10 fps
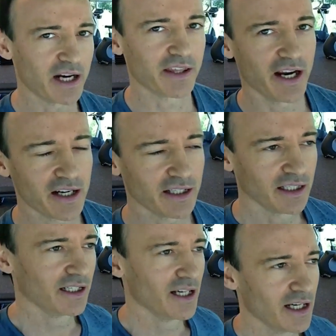back there.
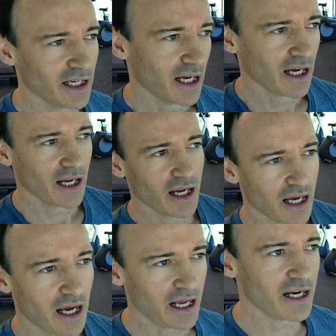
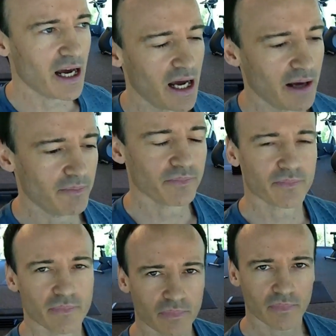And
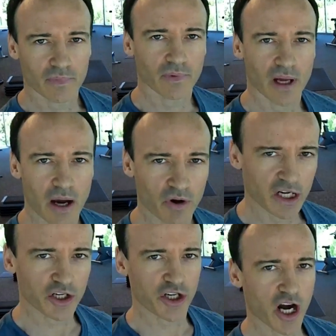I
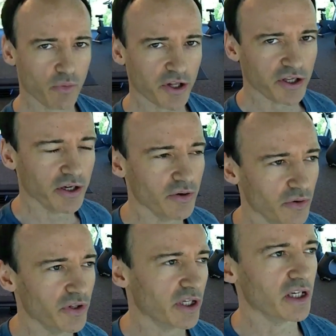wanted to share with
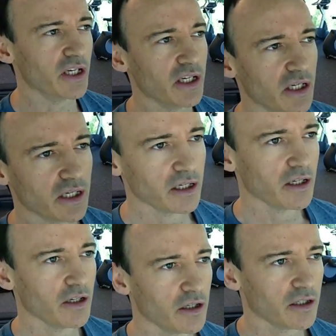you the
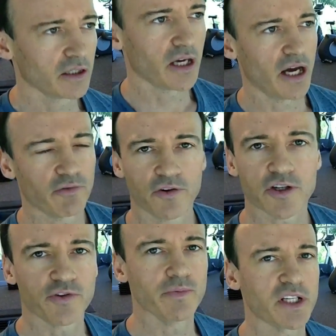
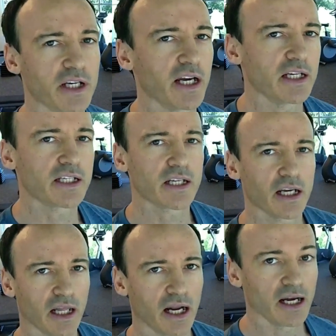first few mistakes
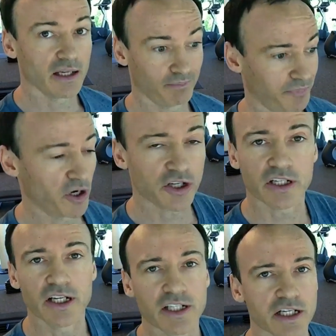that I
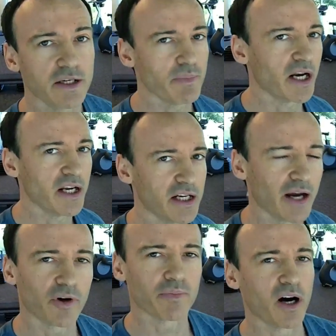personally see many
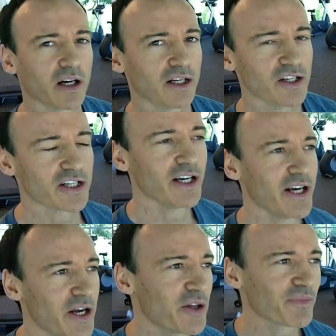network marketers
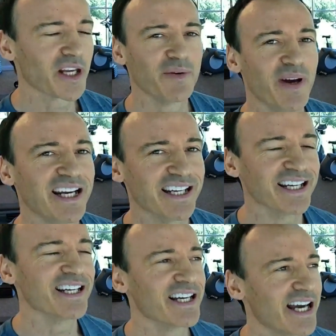
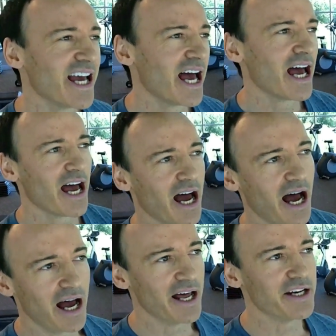making.
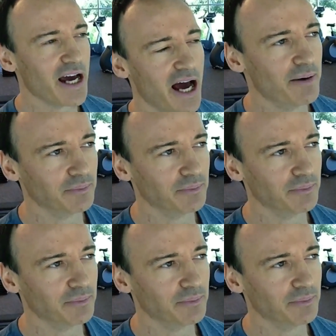And